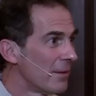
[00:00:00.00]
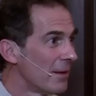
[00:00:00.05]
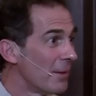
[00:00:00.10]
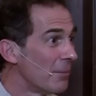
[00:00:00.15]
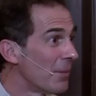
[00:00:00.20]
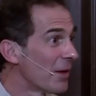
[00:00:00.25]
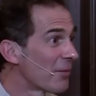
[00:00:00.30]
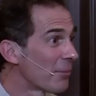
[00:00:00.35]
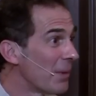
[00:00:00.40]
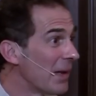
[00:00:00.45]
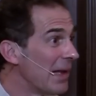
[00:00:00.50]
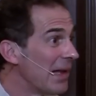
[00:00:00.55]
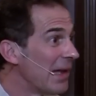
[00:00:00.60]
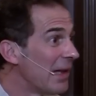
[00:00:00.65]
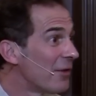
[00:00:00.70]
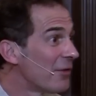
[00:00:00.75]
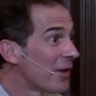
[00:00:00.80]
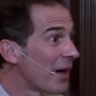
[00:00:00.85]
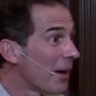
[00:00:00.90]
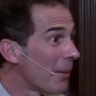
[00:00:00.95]
It must be
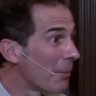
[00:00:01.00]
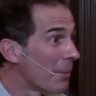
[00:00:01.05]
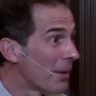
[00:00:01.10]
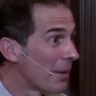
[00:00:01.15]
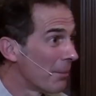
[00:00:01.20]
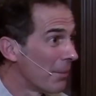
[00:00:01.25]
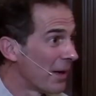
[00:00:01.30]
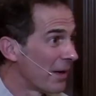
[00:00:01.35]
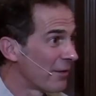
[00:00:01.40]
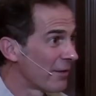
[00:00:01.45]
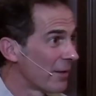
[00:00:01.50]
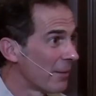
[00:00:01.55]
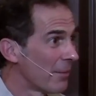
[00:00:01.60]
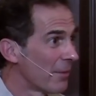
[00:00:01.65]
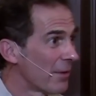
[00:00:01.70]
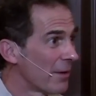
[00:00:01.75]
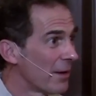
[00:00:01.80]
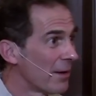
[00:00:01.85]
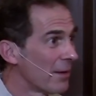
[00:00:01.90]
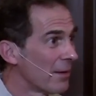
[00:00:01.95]
lit up by
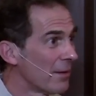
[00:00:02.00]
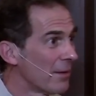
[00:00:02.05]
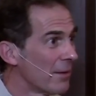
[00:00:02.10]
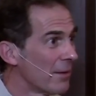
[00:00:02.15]
something.